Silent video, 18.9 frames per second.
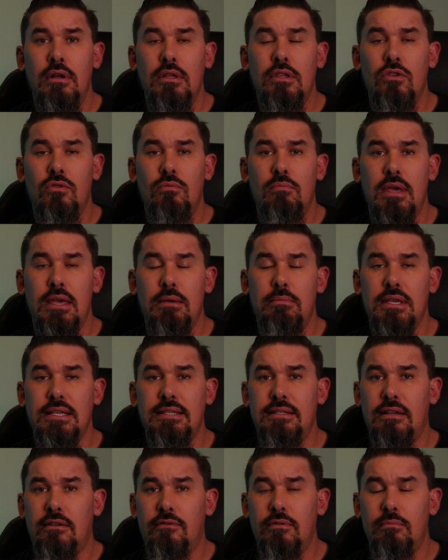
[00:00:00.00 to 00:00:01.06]
you may be
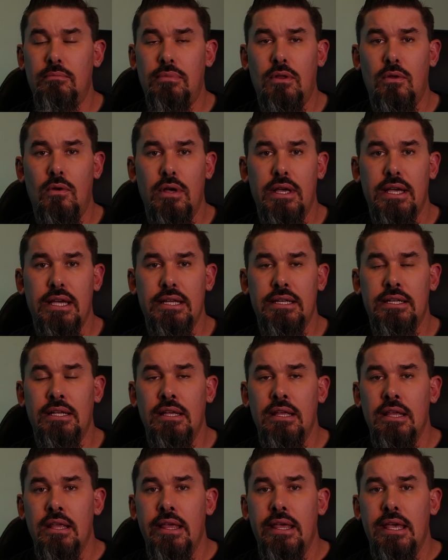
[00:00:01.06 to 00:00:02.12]
self-employed
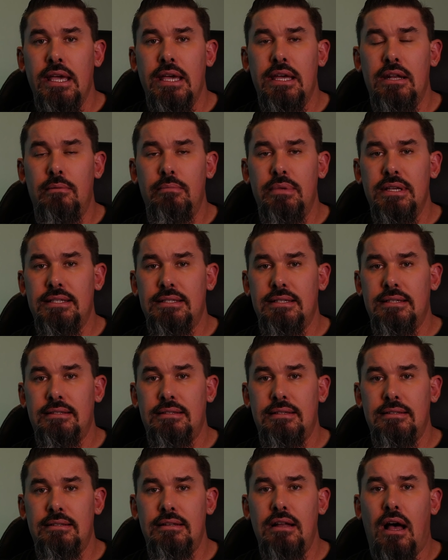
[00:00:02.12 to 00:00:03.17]
in a
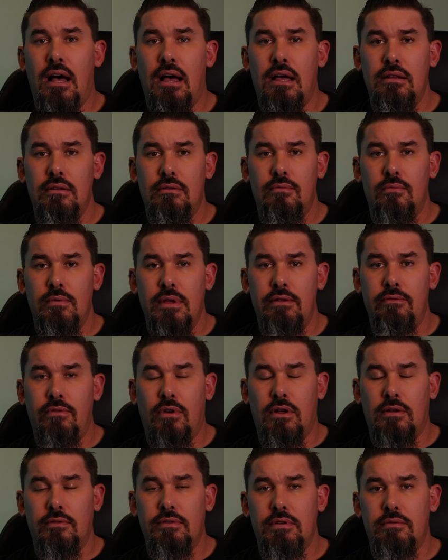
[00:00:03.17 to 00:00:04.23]
business that's not
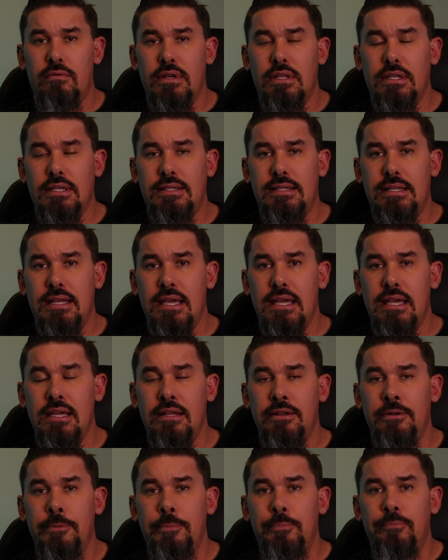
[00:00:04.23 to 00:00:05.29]
involved in real
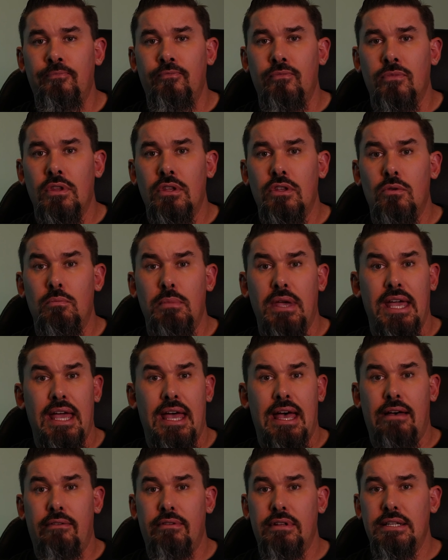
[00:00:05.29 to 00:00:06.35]
estate, you may
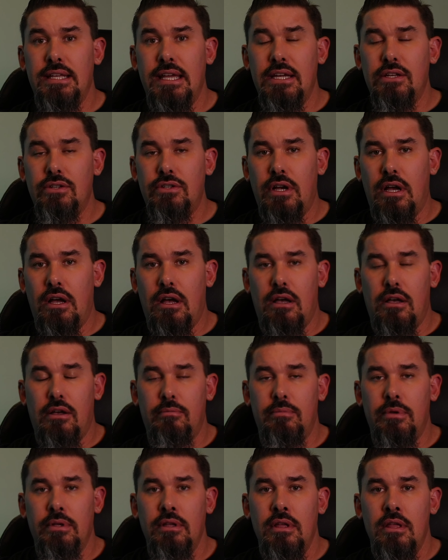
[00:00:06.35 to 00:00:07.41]
have a day
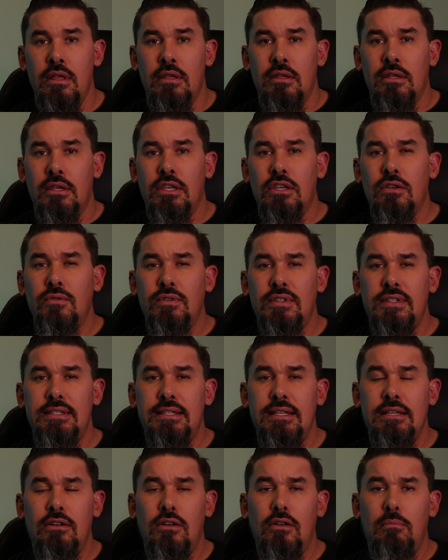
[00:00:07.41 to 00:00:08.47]
job, you
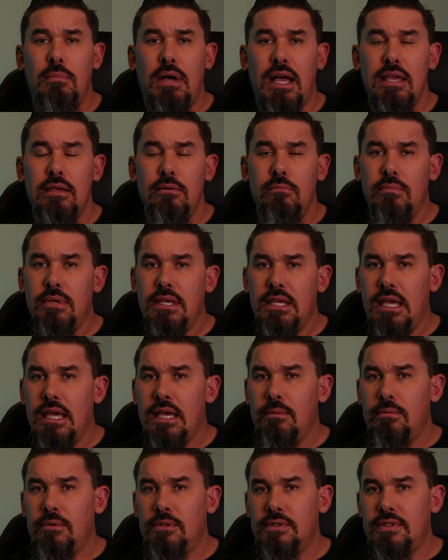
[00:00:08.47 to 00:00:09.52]
still might
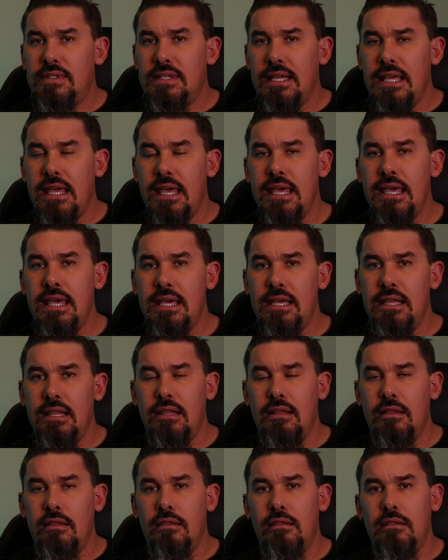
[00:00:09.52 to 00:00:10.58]
be able to
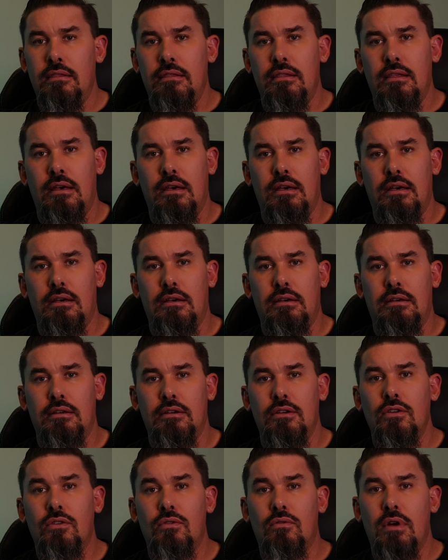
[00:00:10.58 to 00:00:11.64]
hit the
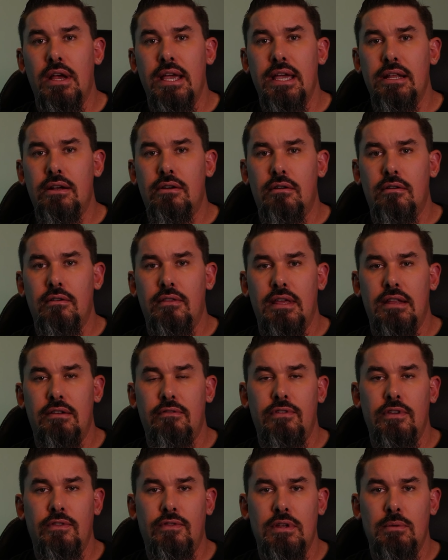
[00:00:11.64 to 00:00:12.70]
greater
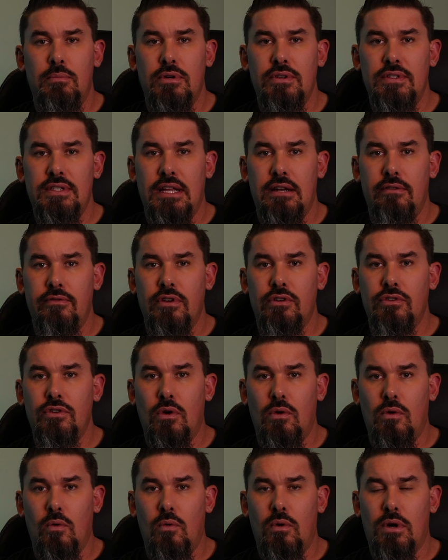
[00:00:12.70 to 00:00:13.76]
than 50% of your
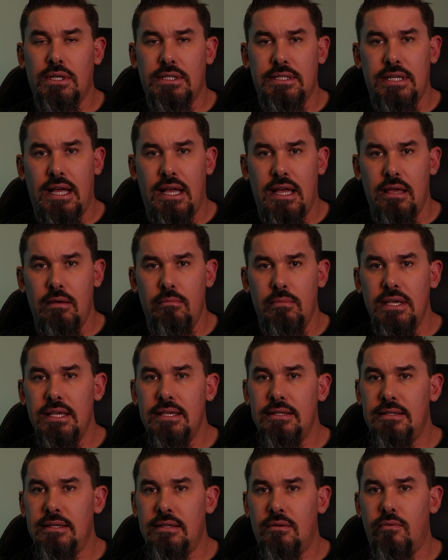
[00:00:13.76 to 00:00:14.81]
total work time
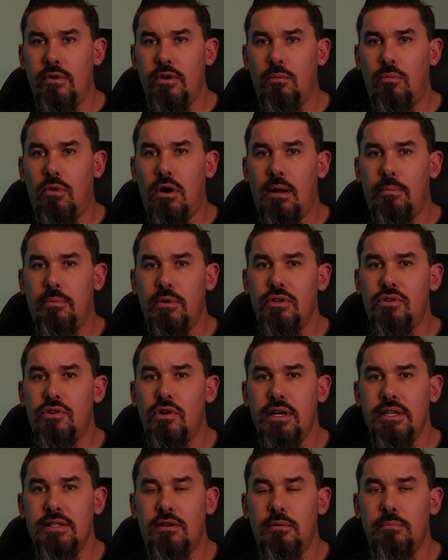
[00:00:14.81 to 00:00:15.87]
is in real property
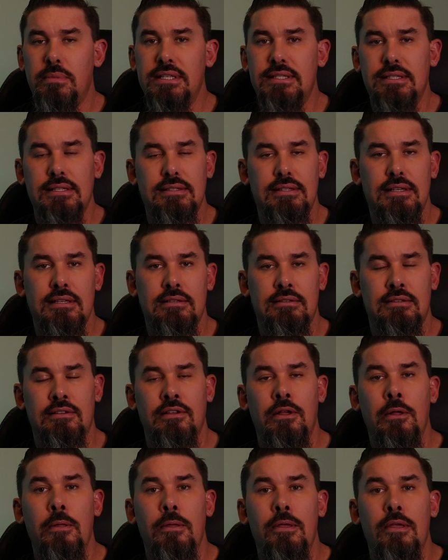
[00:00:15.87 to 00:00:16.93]
trades or businesses.
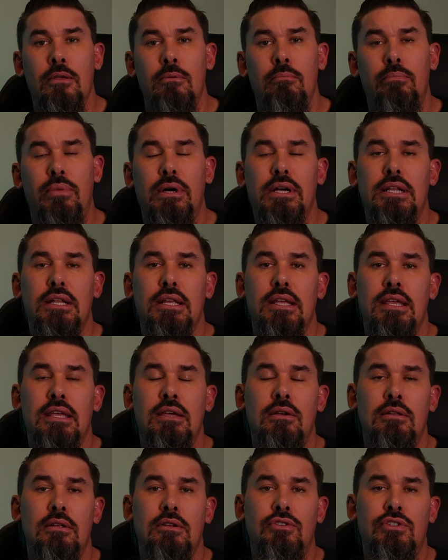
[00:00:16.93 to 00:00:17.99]
But
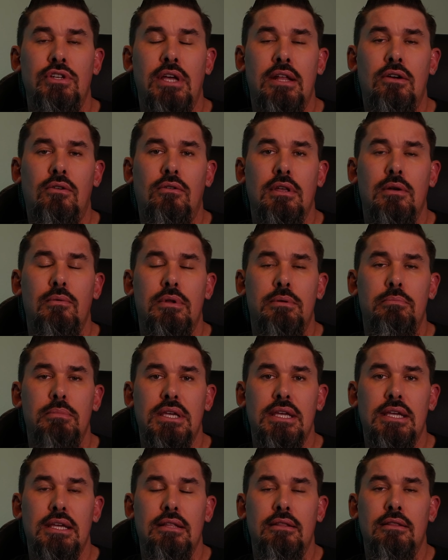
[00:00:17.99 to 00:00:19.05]
it generally would
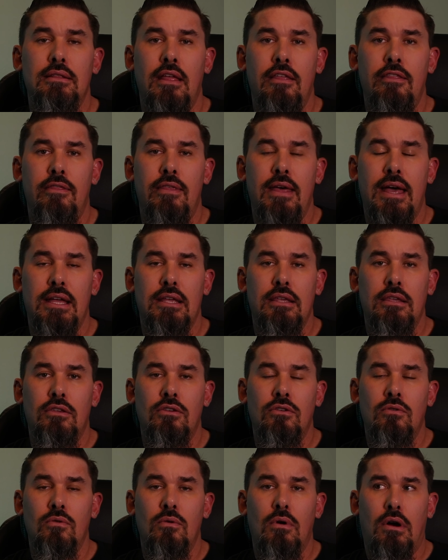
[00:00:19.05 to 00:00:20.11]
mean that
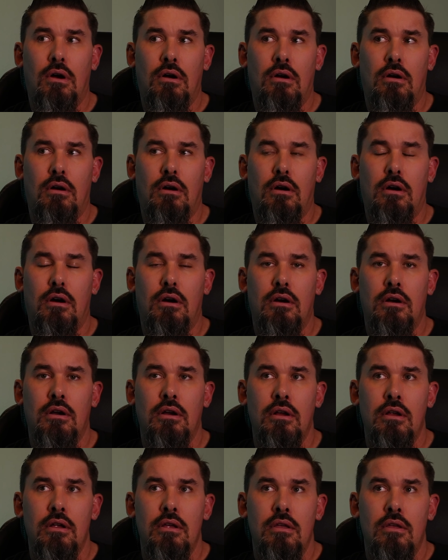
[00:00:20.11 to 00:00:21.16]
you are
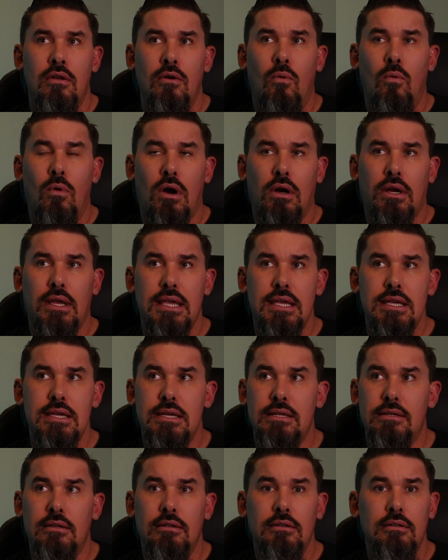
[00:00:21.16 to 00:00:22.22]

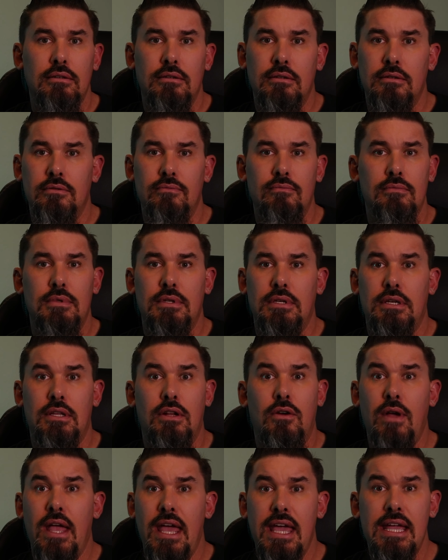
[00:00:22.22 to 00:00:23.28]
working,
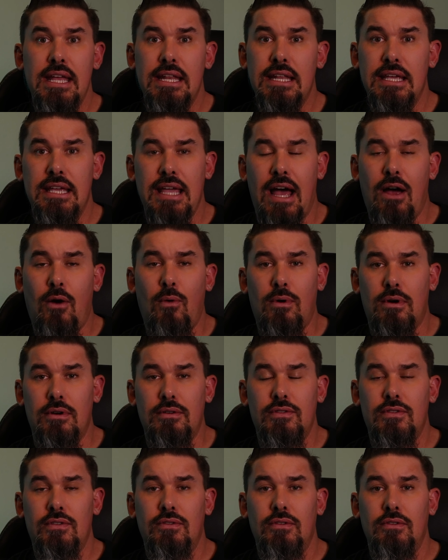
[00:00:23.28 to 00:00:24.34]
80
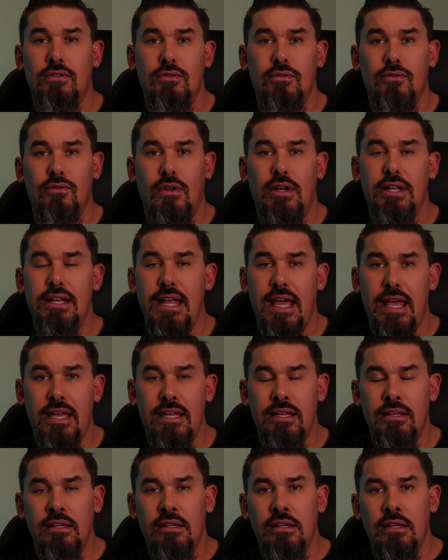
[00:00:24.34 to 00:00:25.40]
hours a day.